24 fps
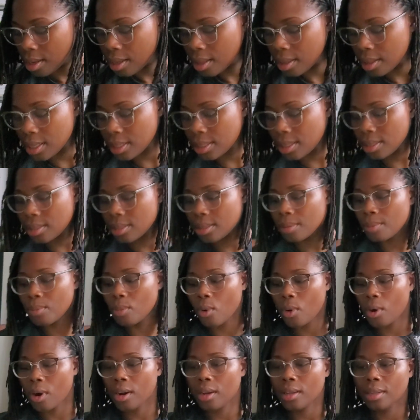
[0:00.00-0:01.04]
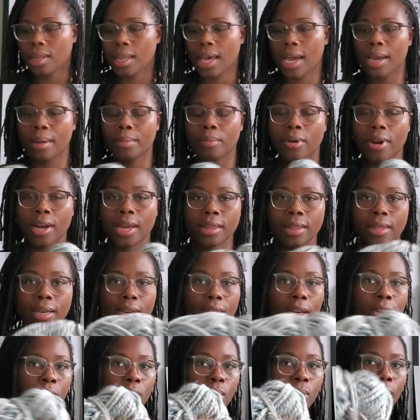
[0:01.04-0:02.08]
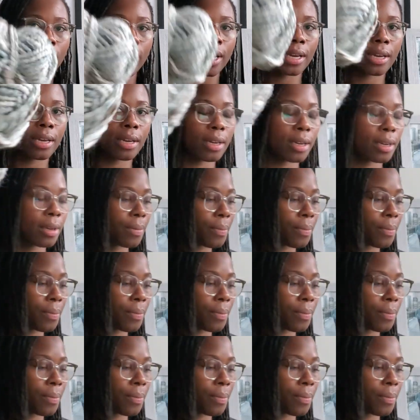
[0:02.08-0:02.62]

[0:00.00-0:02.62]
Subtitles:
This is some more Lion Brand Thick and Quick.